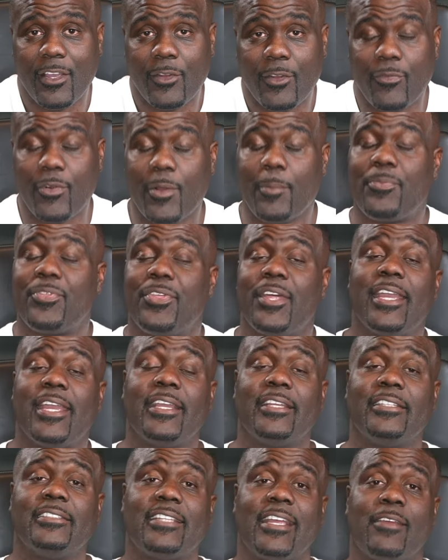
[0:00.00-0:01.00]
from
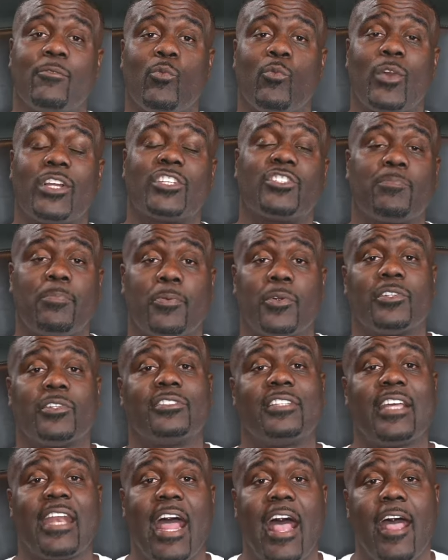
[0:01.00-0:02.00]
things and whispers
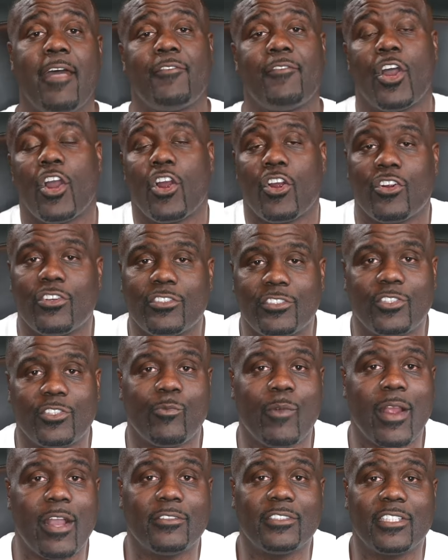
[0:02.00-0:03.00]
that I've heard
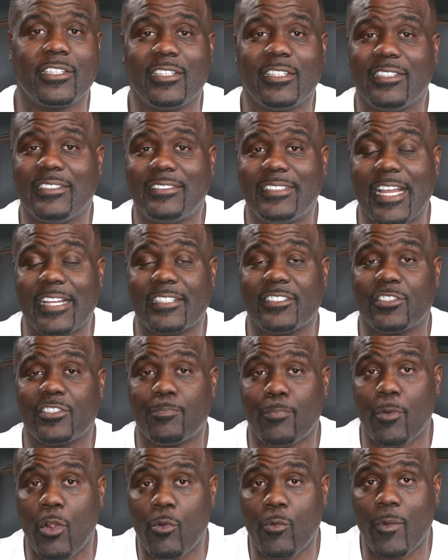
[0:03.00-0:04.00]
surrounding the Texas
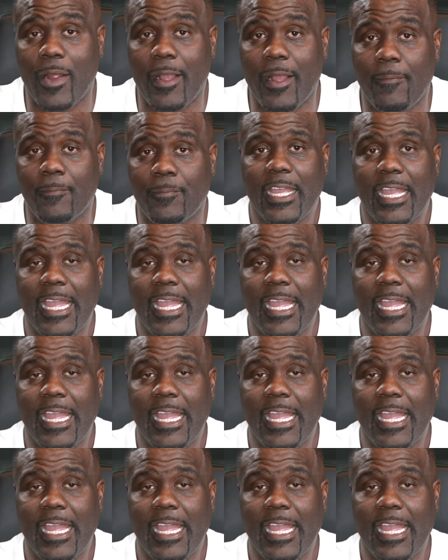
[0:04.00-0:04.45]
program